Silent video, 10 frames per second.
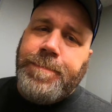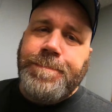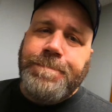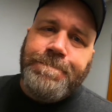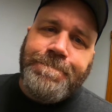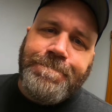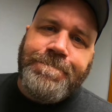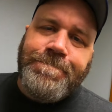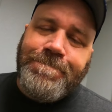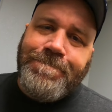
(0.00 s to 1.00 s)

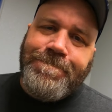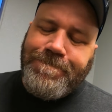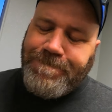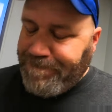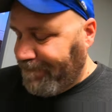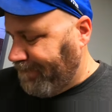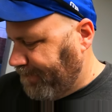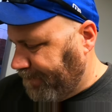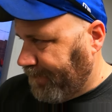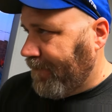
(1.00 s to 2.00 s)

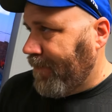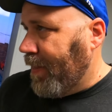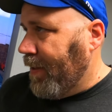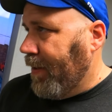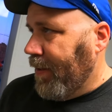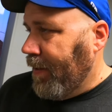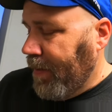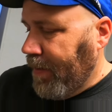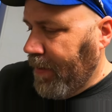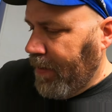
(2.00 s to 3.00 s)

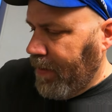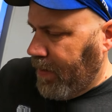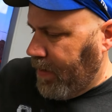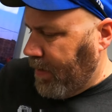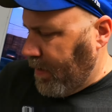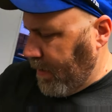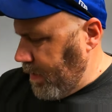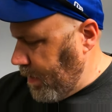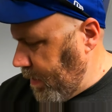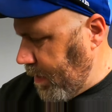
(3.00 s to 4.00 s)

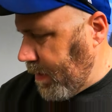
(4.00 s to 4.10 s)
(silence)